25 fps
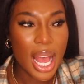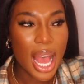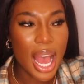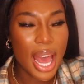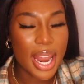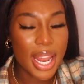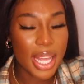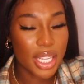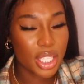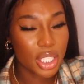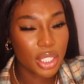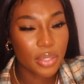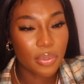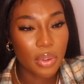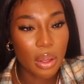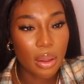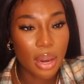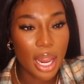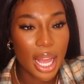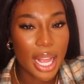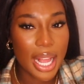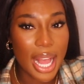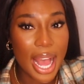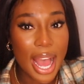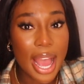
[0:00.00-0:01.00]
and I just felt
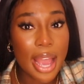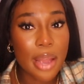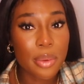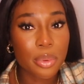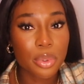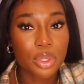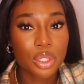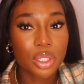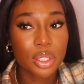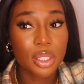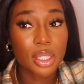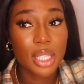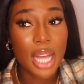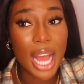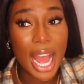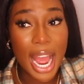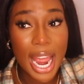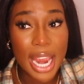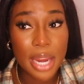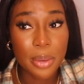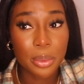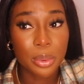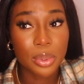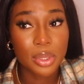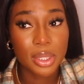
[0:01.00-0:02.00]
like I was
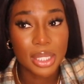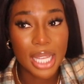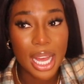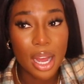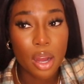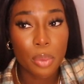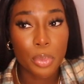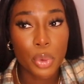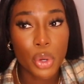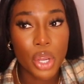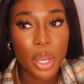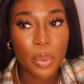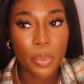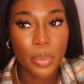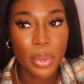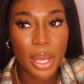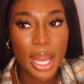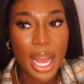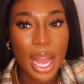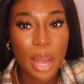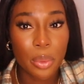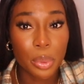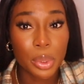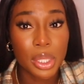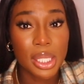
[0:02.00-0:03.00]
at a point where
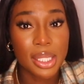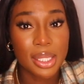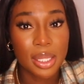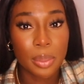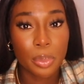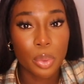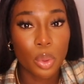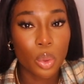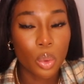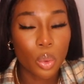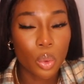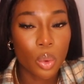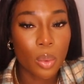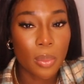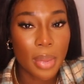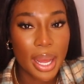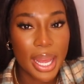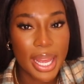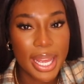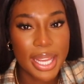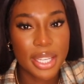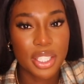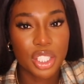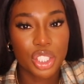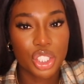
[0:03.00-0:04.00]
I wanted to put all
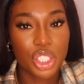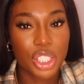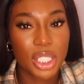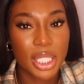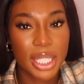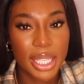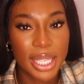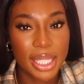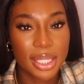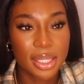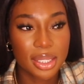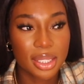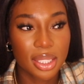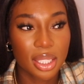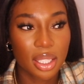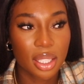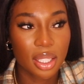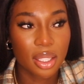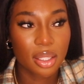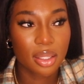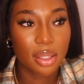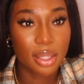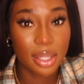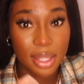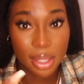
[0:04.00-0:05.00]
my energy
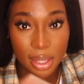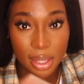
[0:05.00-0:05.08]
into